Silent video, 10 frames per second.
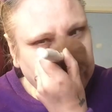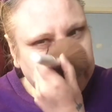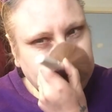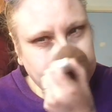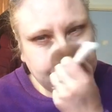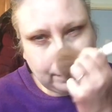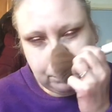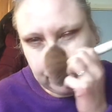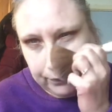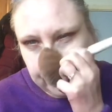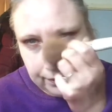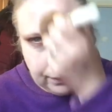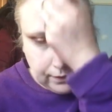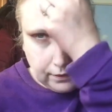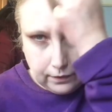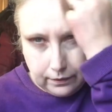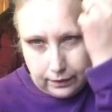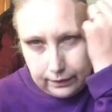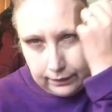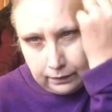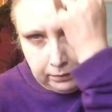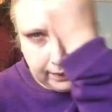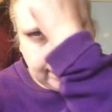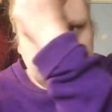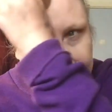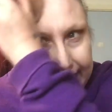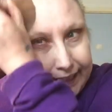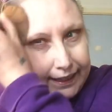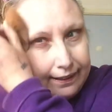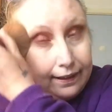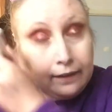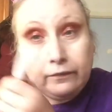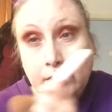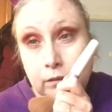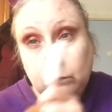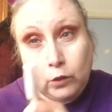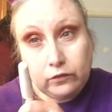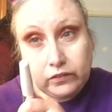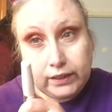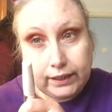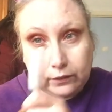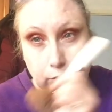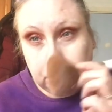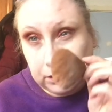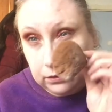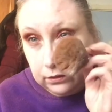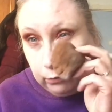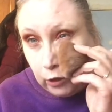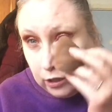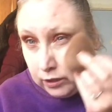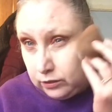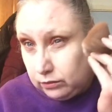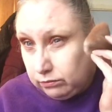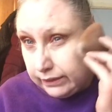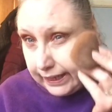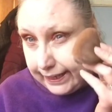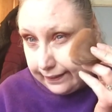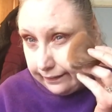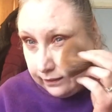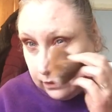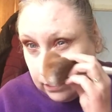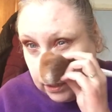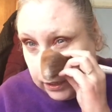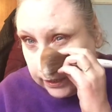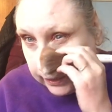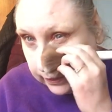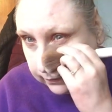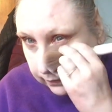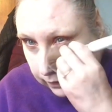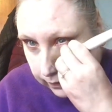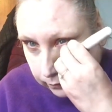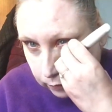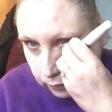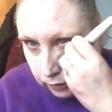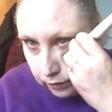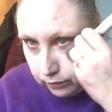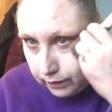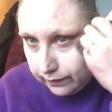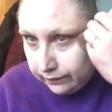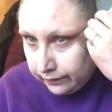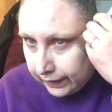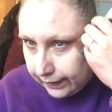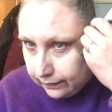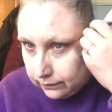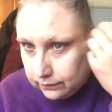That would happen. And dab it again, and then I'm not finished, because what I do then is I will go like that,